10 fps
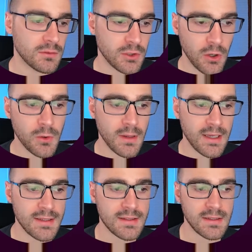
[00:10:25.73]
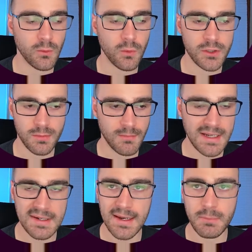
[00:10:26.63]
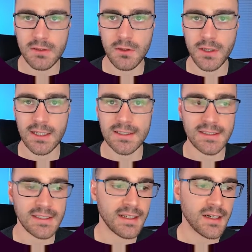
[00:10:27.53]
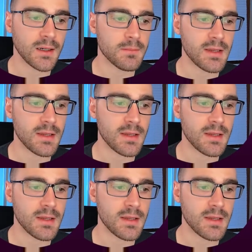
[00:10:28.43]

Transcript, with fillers: code base which might not be located in GitHub.